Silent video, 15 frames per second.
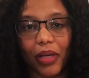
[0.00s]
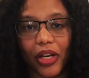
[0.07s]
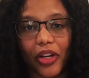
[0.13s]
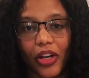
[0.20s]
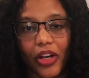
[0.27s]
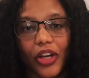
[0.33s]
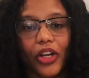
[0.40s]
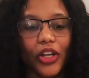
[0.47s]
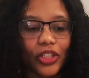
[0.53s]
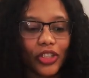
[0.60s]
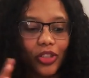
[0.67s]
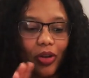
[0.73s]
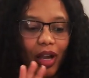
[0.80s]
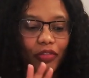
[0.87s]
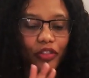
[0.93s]
better,
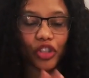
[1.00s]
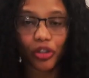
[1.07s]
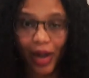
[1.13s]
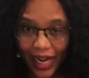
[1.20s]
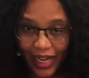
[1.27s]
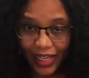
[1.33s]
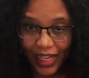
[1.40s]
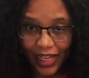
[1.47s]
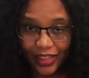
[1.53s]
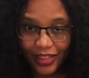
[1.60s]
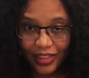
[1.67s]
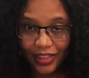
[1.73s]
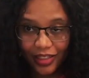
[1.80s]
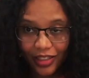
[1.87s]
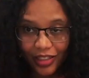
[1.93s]
so I've tried it
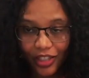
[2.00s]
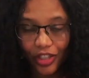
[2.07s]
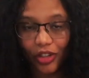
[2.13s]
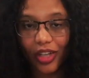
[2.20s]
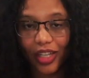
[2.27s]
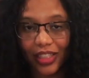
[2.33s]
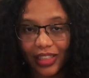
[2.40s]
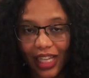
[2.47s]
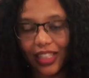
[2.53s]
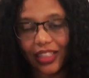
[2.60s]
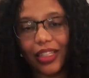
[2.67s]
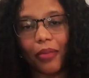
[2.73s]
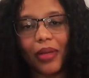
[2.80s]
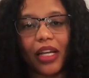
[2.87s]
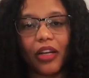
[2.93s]
you know, because
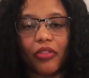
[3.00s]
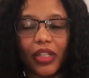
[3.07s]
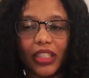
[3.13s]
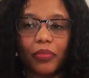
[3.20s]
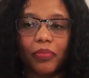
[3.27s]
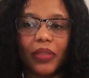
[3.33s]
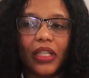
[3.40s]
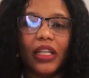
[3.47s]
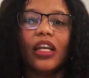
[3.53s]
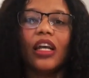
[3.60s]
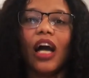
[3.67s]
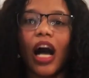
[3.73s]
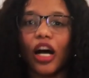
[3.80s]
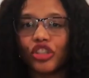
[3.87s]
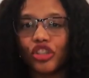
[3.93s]
anytime I get a recipe,
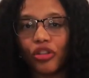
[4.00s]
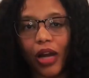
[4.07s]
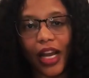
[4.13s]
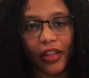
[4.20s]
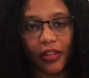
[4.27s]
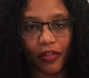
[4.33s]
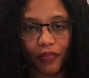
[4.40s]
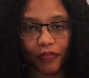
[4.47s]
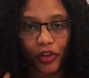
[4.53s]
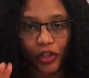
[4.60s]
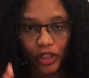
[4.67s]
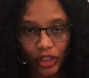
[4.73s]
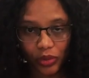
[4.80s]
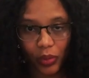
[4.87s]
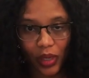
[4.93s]
I'll try it the
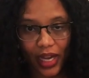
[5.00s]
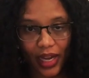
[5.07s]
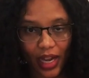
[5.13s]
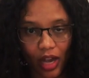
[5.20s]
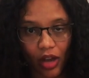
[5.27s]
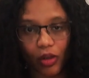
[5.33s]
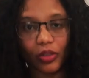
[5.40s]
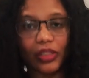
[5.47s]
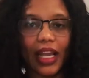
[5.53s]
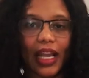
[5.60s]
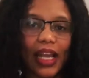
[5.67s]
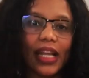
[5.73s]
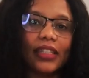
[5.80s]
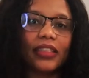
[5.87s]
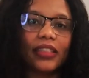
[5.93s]
first way how
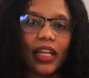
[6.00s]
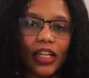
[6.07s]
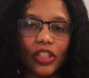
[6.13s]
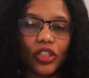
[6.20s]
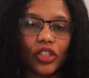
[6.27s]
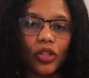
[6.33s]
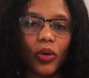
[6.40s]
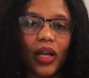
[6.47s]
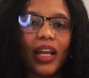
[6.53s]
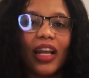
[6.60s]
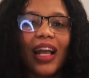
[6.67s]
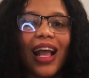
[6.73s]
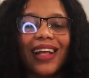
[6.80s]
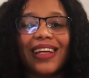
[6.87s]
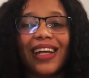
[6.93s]
they say to do it,
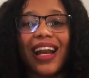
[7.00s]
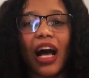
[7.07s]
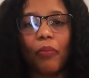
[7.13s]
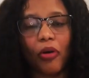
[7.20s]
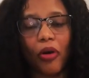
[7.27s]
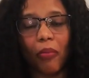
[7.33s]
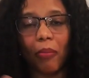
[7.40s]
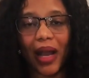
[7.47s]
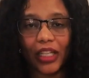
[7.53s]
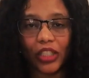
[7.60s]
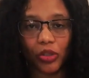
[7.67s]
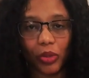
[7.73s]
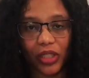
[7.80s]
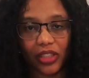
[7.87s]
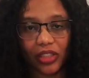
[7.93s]
and then I'll put my
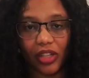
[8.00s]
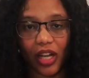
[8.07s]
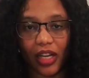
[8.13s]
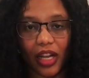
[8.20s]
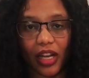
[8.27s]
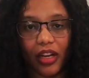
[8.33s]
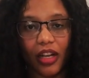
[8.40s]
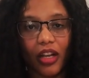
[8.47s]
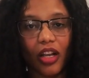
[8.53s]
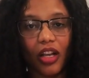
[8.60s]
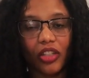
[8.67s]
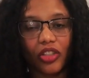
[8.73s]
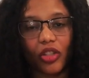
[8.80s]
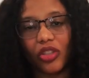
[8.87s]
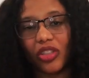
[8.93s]
twist on it.
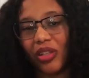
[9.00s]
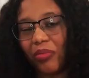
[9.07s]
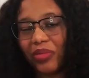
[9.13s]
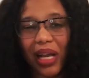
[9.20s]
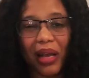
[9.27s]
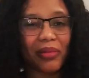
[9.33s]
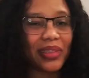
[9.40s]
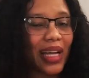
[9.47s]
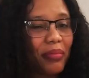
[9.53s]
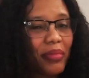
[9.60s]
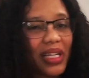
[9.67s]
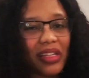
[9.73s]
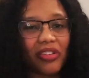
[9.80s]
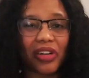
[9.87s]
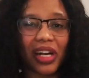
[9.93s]
So sometimes that
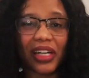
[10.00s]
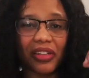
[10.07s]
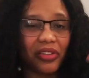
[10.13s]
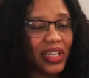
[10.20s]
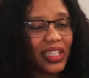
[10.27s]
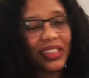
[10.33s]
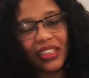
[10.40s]
means grating